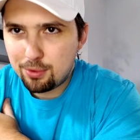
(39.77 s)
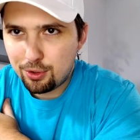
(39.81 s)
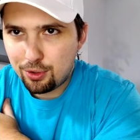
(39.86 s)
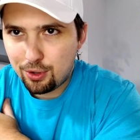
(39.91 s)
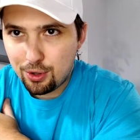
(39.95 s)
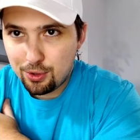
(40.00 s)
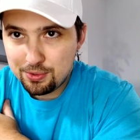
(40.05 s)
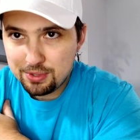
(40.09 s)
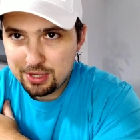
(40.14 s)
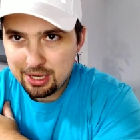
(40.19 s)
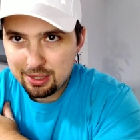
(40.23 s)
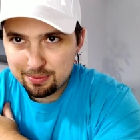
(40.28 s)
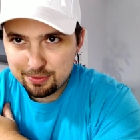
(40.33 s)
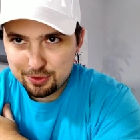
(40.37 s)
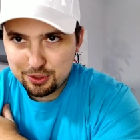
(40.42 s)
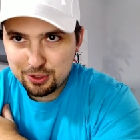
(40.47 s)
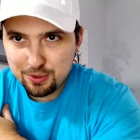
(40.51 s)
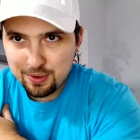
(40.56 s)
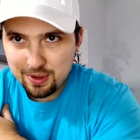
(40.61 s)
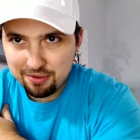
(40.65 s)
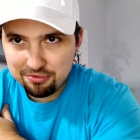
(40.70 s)
I will own up
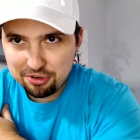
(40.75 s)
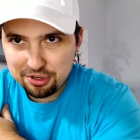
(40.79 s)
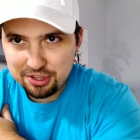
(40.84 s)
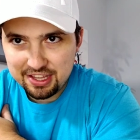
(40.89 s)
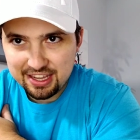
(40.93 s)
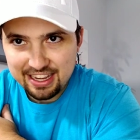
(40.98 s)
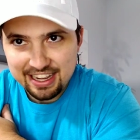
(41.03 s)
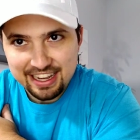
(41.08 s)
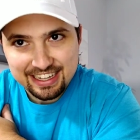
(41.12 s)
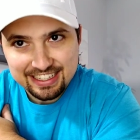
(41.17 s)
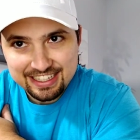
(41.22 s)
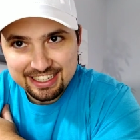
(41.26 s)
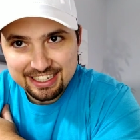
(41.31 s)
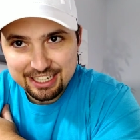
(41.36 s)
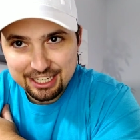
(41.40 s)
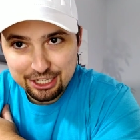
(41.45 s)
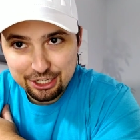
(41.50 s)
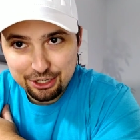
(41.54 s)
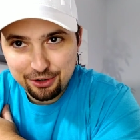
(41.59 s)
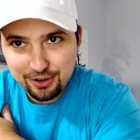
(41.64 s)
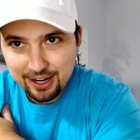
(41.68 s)
to everything I did
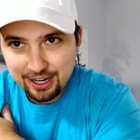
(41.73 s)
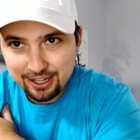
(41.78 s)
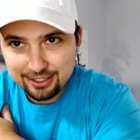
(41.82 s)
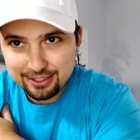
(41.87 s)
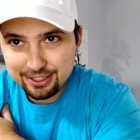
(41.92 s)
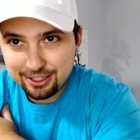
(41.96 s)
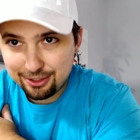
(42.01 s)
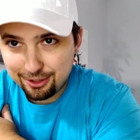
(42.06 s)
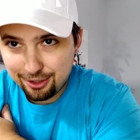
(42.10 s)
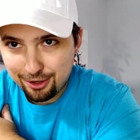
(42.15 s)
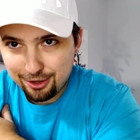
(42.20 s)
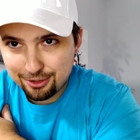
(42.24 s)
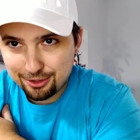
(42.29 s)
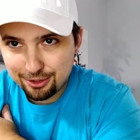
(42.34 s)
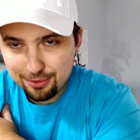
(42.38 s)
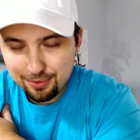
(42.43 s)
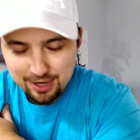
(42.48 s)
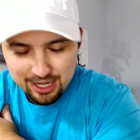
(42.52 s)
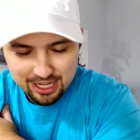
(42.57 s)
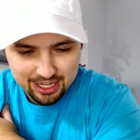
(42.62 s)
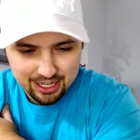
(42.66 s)
incorrectly along
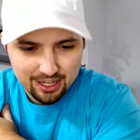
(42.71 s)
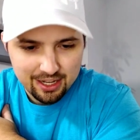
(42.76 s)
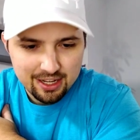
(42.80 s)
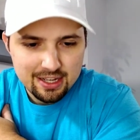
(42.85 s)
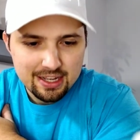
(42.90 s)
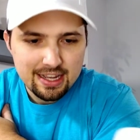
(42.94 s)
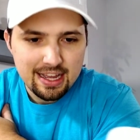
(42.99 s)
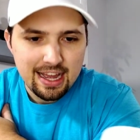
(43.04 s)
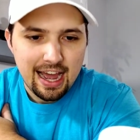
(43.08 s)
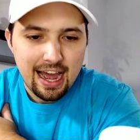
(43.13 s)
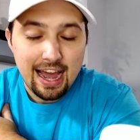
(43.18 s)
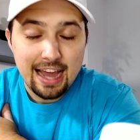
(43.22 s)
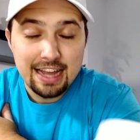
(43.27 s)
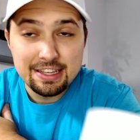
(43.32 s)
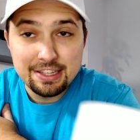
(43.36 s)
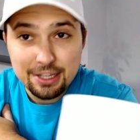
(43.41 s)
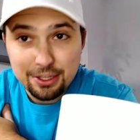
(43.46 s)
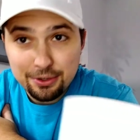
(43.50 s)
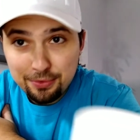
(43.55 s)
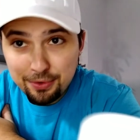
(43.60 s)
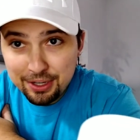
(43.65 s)
the way. I
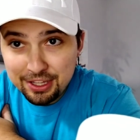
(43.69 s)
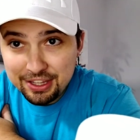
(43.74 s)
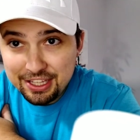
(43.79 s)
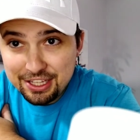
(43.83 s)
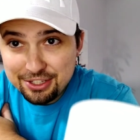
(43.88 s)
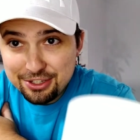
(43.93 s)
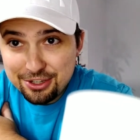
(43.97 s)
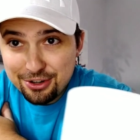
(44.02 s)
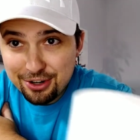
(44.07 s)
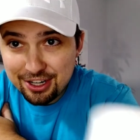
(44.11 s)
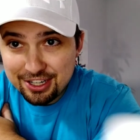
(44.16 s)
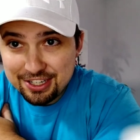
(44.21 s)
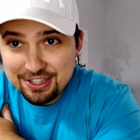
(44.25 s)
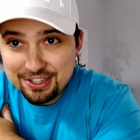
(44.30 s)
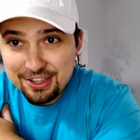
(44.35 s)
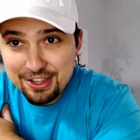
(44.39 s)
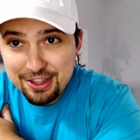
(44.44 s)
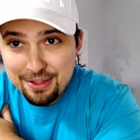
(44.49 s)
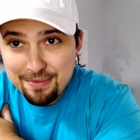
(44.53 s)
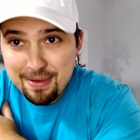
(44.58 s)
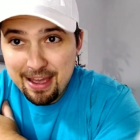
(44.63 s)
did read the instructions
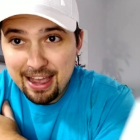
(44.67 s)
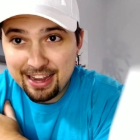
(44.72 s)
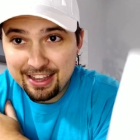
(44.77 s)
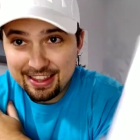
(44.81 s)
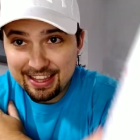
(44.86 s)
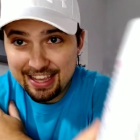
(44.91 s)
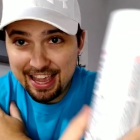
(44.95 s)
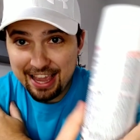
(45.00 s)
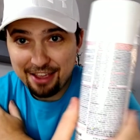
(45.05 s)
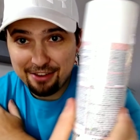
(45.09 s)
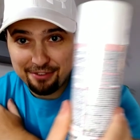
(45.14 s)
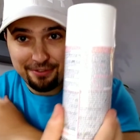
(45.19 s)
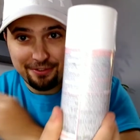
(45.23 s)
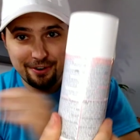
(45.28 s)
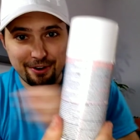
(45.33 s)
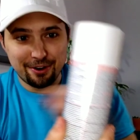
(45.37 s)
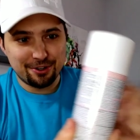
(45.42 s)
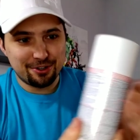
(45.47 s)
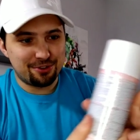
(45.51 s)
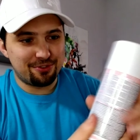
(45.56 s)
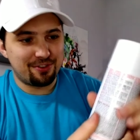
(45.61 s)
on the back of the can
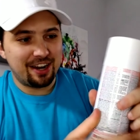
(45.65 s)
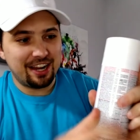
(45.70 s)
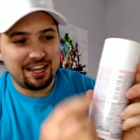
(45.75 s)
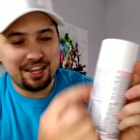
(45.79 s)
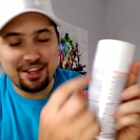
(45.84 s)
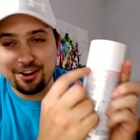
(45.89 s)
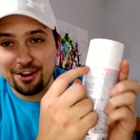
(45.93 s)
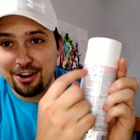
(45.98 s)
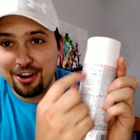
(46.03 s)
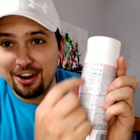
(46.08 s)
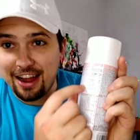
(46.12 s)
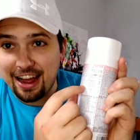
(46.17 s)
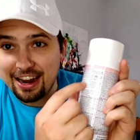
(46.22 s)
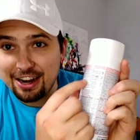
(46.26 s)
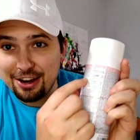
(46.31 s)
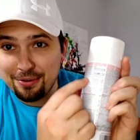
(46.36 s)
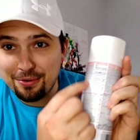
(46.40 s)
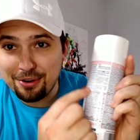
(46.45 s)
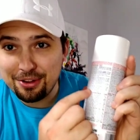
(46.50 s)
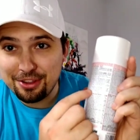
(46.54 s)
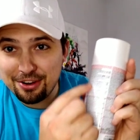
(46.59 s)
first, right here. I
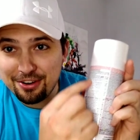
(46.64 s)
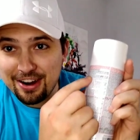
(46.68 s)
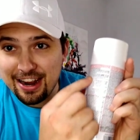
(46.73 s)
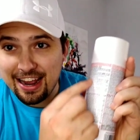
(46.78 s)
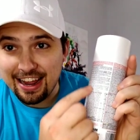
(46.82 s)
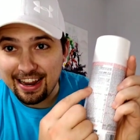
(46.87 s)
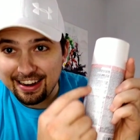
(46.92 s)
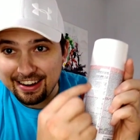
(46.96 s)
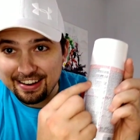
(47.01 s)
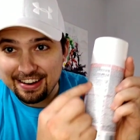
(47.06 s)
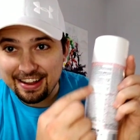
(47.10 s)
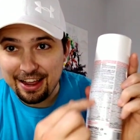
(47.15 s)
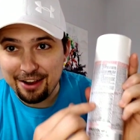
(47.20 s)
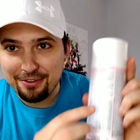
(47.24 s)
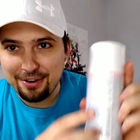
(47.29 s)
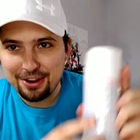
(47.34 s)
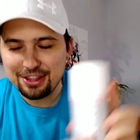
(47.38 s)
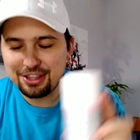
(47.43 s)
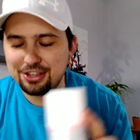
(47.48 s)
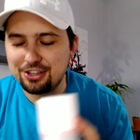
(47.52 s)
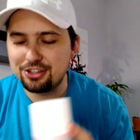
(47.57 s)
know where they're at. I
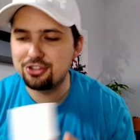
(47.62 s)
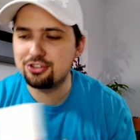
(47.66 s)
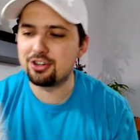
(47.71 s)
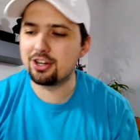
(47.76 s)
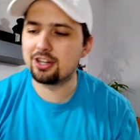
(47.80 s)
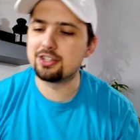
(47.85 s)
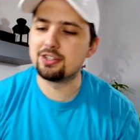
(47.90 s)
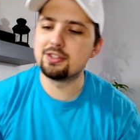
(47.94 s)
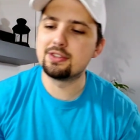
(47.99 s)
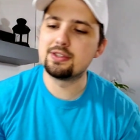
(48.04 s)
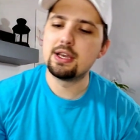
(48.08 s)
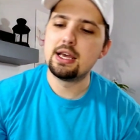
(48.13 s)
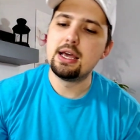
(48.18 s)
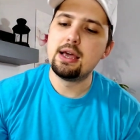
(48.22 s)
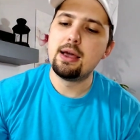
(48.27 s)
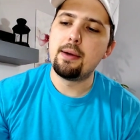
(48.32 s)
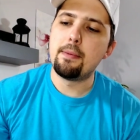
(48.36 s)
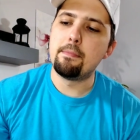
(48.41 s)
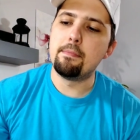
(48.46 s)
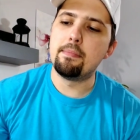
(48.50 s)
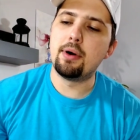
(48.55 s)
read the instructions.
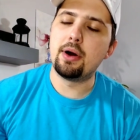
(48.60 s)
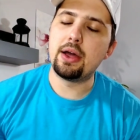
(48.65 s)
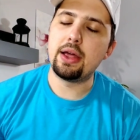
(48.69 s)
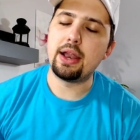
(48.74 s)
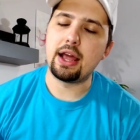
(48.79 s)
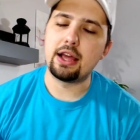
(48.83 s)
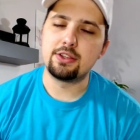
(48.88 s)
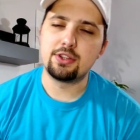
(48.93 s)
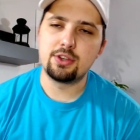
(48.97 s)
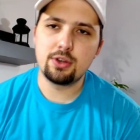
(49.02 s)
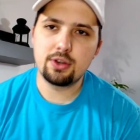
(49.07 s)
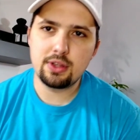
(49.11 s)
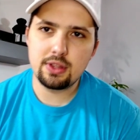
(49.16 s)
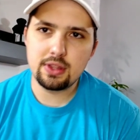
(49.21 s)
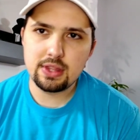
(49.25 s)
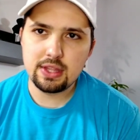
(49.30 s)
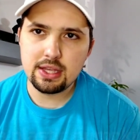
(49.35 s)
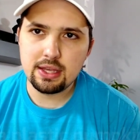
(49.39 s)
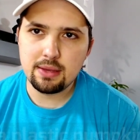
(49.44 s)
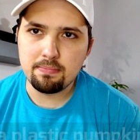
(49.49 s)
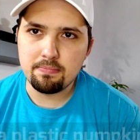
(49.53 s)
But I
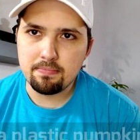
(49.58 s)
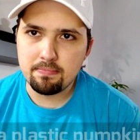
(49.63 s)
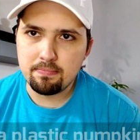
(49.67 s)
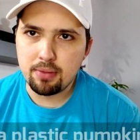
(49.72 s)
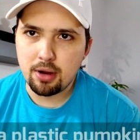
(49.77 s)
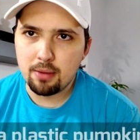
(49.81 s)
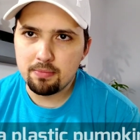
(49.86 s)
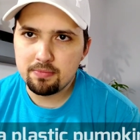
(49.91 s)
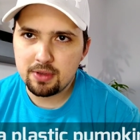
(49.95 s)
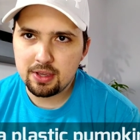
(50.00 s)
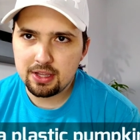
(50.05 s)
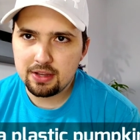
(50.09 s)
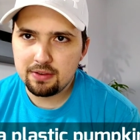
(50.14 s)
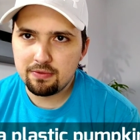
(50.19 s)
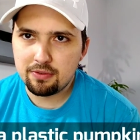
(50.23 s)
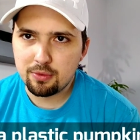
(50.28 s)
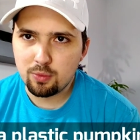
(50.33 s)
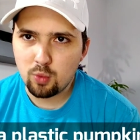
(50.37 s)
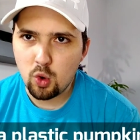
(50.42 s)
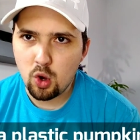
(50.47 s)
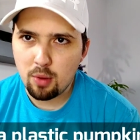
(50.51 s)
took the pumpkin
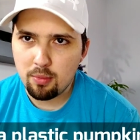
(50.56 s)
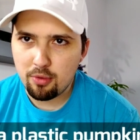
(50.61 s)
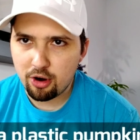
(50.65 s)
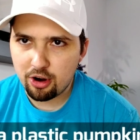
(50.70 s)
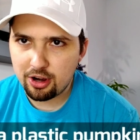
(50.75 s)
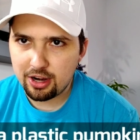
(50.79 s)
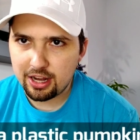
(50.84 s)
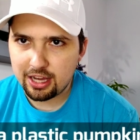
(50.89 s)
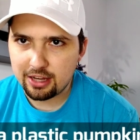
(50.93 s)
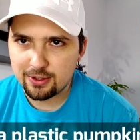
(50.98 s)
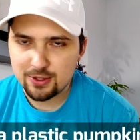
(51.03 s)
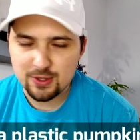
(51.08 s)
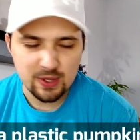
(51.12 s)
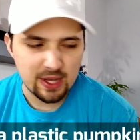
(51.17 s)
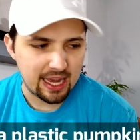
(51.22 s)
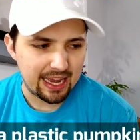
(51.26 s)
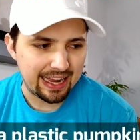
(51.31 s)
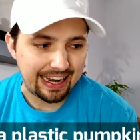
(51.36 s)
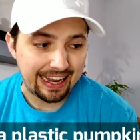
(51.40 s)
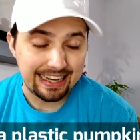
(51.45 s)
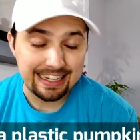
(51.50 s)
from Walmart
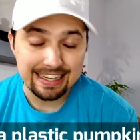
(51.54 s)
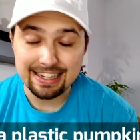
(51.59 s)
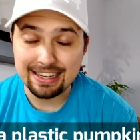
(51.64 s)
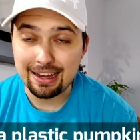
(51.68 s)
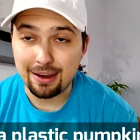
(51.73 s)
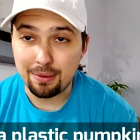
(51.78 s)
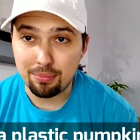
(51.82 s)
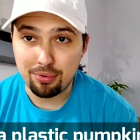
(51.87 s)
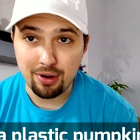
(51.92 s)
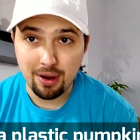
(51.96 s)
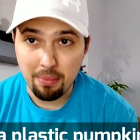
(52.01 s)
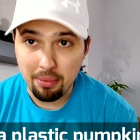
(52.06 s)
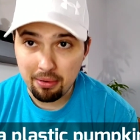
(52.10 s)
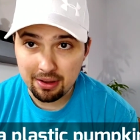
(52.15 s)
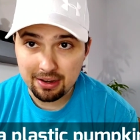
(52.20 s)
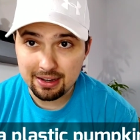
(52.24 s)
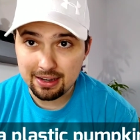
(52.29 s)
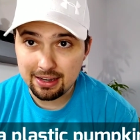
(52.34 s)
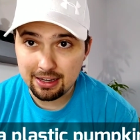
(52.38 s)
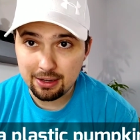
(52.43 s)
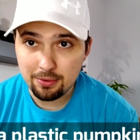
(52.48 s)
outside. I did not prep
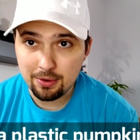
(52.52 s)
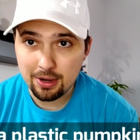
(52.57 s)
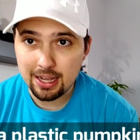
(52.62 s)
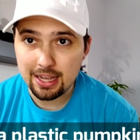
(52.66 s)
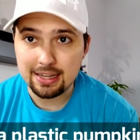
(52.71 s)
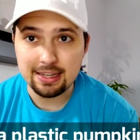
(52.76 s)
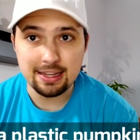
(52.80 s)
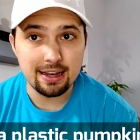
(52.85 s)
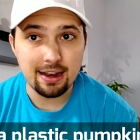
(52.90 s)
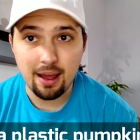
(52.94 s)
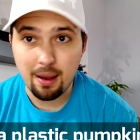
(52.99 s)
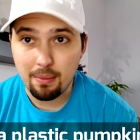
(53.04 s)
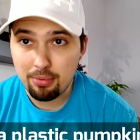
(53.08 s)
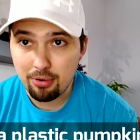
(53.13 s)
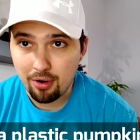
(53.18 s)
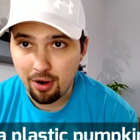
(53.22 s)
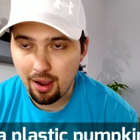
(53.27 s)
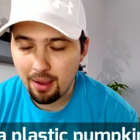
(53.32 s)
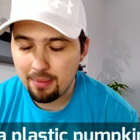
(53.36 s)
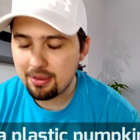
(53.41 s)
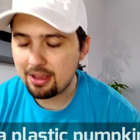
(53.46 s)
it in any way, did not
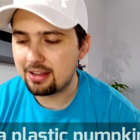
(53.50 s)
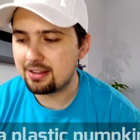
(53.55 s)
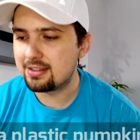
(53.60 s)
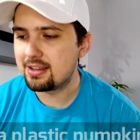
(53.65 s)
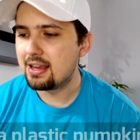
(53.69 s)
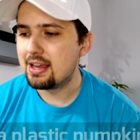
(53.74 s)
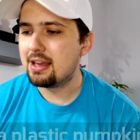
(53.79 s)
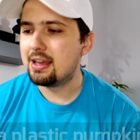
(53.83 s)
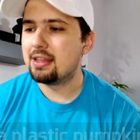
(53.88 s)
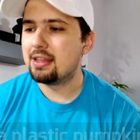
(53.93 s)
prime it.